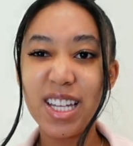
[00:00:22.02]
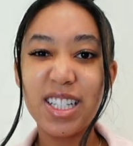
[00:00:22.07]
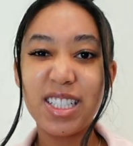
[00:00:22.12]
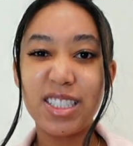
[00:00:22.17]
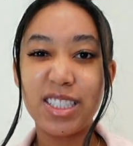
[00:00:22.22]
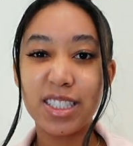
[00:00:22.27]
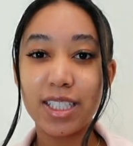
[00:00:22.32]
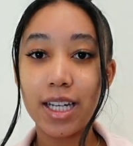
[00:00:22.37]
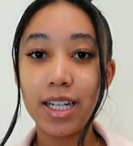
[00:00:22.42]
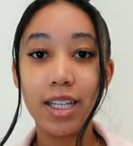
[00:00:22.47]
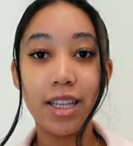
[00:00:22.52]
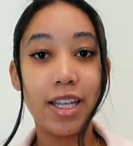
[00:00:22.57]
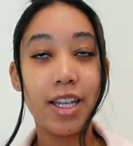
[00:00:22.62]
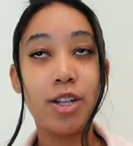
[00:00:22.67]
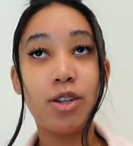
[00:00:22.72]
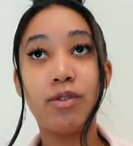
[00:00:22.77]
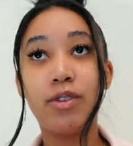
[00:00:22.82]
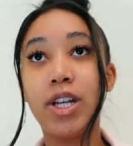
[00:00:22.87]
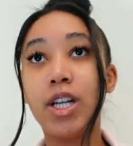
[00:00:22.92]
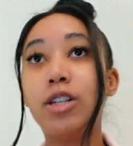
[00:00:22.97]
just kind of
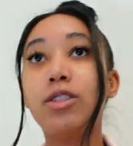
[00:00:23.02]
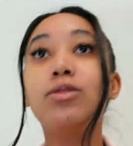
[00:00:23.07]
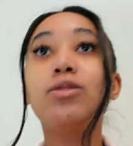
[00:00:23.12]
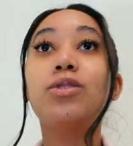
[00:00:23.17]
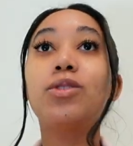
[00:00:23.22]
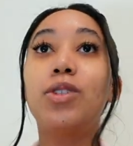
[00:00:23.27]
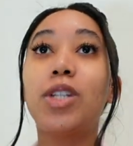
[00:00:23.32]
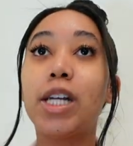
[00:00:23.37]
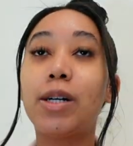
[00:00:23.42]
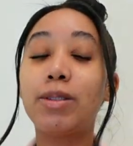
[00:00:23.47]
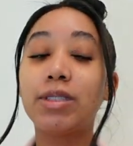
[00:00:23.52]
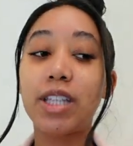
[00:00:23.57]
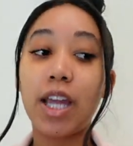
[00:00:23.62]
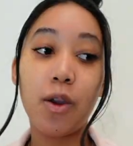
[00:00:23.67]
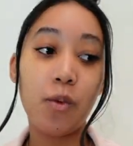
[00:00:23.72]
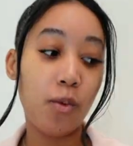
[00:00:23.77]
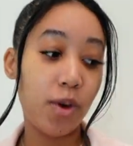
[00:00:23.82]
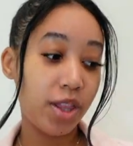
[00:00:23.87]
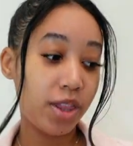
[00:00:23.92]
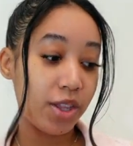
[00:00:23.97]
laying around so now it's
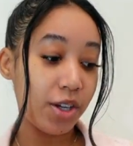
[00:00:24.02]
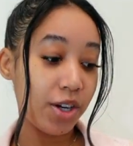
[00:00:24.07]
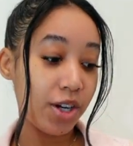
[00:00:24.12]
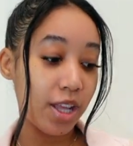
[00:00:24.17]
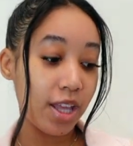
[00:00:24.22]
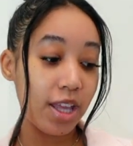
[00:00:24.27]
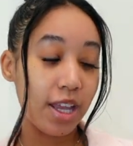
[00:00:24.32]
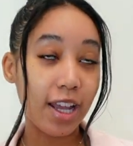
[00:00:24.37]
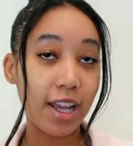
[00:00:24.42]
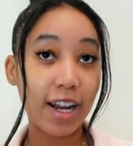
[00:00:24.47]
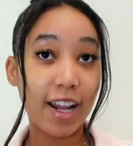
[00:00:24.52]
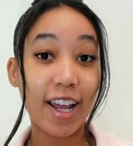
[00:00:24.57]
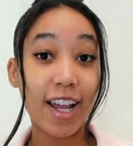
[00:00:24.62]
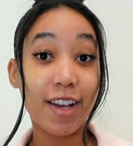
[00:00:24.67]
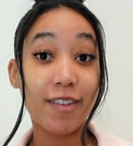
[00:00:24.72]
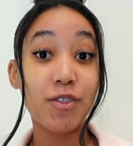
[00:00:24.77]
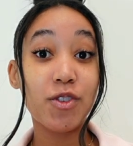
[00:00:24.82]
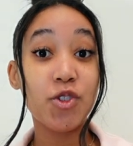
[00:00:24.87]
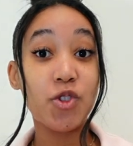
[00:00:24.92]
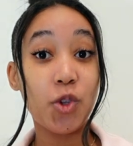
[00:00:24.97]
like 1 30 and
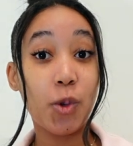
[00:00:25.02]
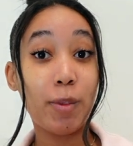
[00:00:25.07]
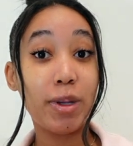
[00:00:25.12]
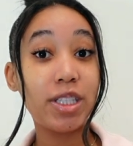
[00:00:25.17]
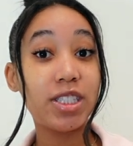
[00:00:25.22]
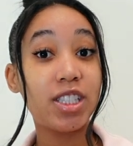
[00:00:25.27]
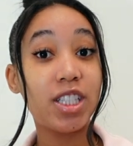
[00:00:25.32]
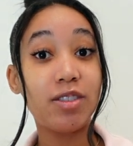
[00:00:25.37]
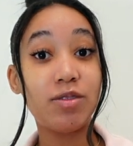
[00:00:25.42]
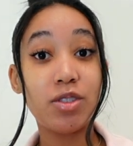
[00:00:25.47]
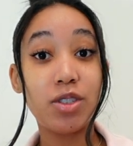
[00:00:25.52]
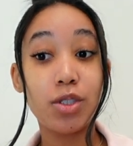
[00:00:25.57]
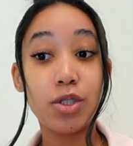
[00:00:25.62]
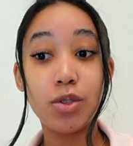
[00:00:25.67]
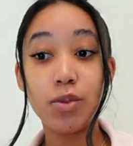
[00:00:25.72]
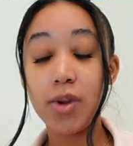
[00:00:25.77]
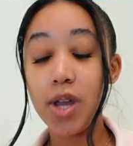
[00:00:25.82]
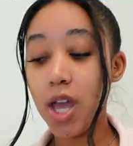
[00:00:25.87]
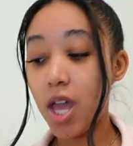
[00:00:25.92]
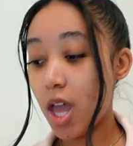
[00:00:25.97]
i have so much stuff to
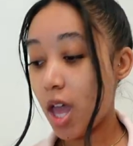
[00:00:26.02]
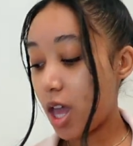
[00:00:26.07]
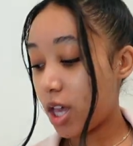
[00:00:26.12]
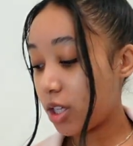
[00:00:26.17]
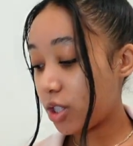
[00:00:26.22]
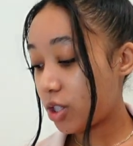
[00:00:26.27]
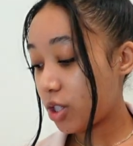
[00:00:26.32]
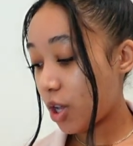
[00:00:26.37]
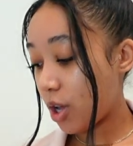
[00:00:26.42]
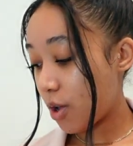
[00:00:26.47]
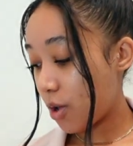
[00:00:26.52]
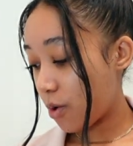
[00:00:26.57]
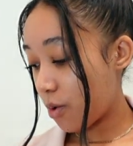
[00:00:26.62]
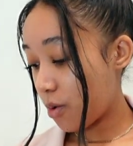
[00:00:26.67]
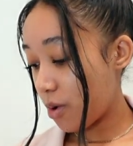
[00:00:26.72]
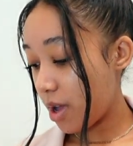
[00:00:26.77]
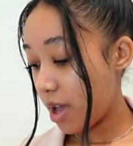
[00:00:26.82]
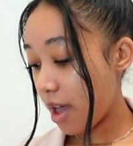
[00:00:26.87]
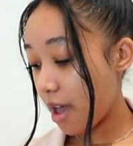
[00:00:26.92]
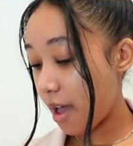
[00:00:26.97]
do
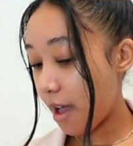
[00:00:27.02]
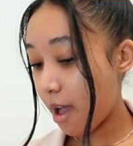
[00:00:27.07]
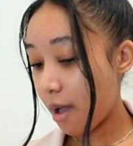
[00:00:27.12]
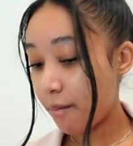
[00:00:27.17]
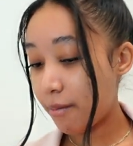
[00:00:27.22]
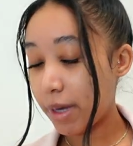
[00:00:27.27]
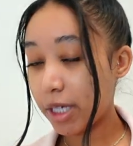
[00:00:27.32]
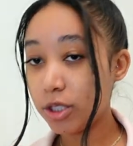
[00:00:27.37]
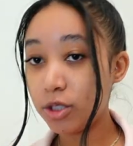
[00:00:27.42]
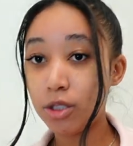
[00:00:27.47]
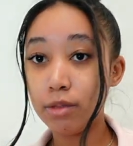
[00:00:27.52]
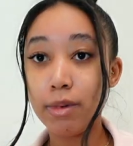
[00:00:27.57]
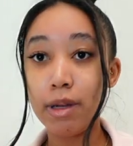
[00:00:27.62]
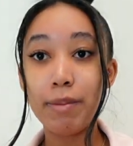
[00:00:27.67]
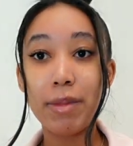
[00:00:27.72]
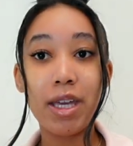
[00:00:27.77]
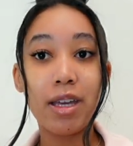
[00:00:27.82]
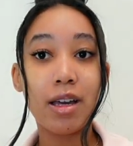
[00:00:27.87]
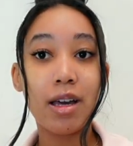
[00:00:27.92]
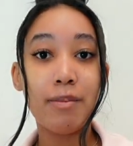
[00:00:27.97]
so i'm about to do my
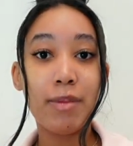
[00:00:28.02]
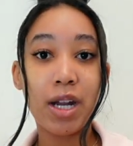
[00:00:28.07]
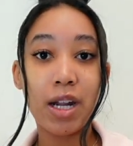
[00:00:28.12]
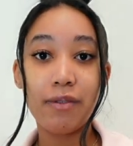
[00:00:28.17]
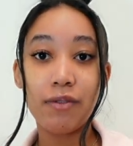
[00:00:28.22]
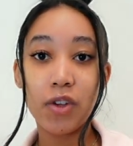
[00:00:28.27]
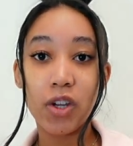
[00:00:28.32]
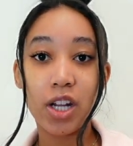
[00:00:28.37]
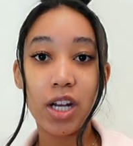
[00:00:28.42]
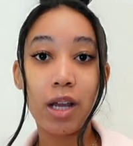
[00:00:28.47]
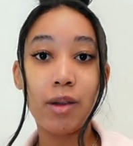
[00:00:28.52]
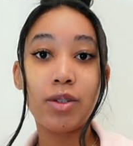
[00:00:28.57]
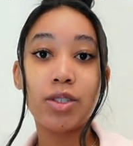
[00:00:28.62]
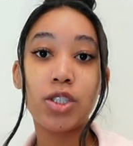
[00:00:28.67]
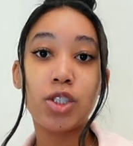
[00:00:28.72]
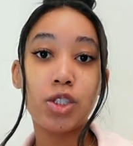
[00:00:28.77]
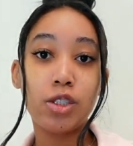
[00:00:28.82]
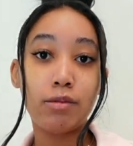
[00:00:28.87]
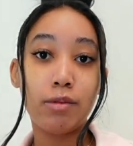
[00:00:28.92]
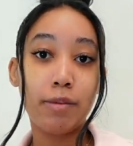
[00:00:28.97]
makeup but i figured i would
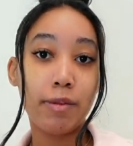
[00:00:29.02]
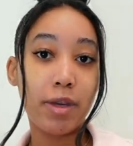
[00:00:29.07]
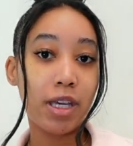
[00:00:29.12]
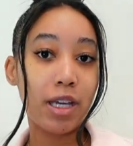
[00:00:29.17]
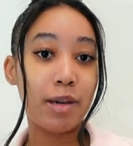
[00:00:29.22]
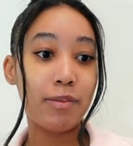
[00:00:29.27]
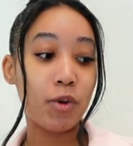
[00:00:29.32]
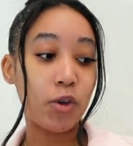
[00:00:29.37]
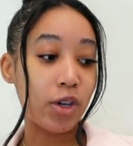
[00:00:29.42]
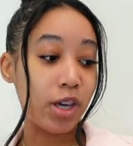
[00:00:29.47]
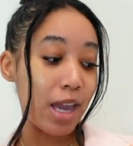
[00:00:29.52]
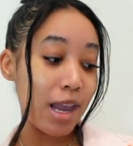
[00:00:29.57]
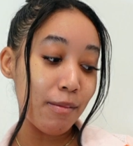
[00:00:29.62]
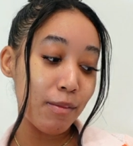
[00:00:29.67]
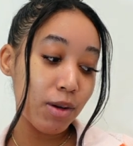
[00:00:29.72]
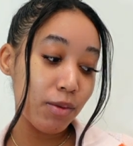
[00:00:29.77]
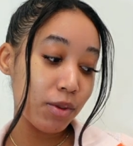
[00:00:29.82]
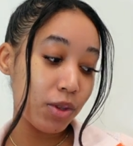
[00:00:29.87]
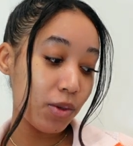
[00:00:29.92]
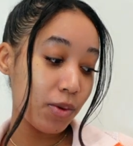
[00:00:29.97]
just do my makeup on
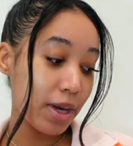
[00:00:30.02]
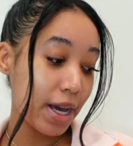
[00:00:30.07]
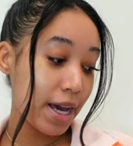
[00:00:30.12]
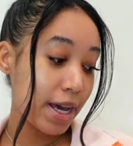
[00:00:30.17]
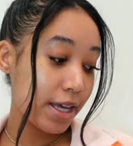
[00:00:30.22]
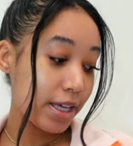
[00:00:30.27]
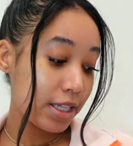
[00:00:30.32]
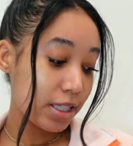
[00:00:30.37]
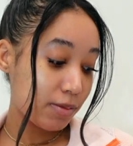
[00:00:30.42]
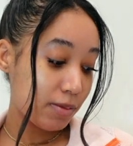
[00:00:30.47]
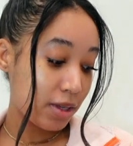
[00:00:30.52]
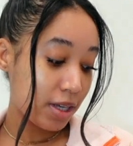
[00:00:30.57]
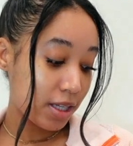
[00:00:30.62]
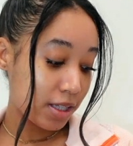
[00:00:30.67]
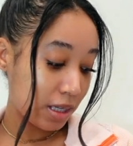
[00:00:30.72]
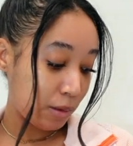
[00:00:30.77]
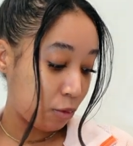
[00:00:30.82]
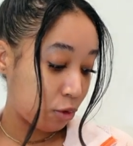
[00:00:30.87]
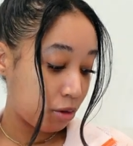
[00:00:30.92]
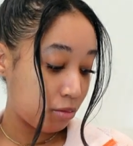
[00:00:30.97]
camera with you guys because
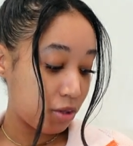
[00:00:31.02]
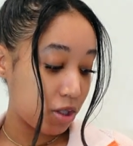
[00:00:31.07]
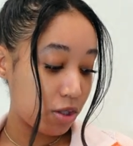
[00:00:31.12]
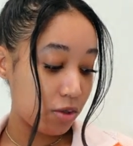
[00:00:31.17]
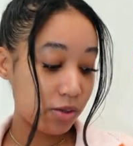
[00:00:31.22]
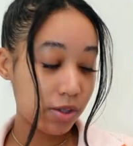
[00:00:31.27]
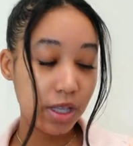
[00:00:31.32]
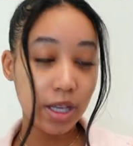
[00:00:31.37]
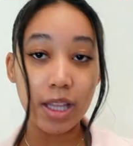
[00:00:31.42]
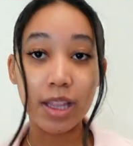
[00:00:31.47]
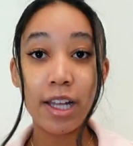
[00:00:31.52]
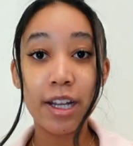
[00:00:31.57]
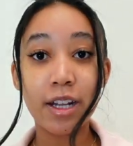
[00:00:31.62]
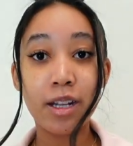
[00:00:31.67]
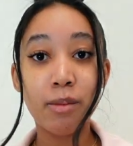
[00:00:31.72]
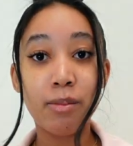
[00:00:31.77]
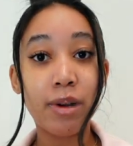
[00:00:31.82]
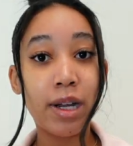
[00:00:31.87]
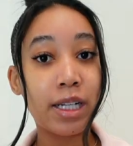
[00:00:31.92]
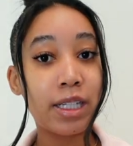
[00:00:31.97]
i'm going to be using a lot of
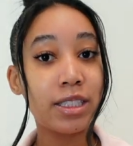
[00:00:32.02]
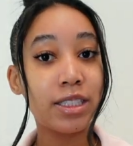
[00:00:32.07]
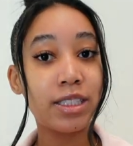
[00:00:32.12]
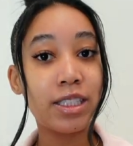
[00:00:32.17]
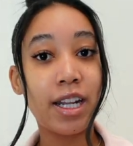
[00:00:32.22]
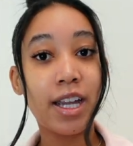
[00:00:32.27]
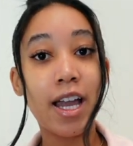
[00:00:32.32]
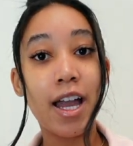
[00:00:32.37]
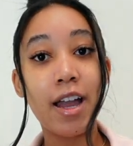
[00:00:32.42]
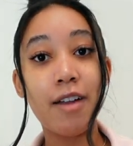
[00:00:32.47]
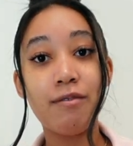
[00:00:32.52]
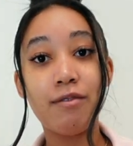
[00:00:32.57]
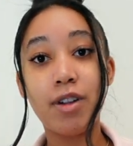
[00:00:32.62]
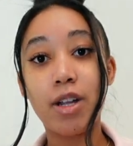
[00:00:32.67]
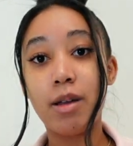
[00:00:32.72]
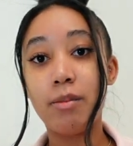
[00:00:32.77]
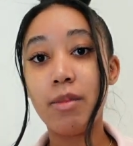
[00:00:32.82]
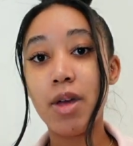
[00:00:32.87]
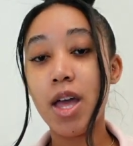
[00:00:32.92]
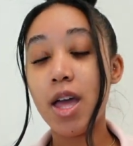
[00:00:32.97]
the products that i got
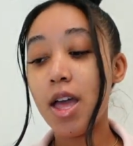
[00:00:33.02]
from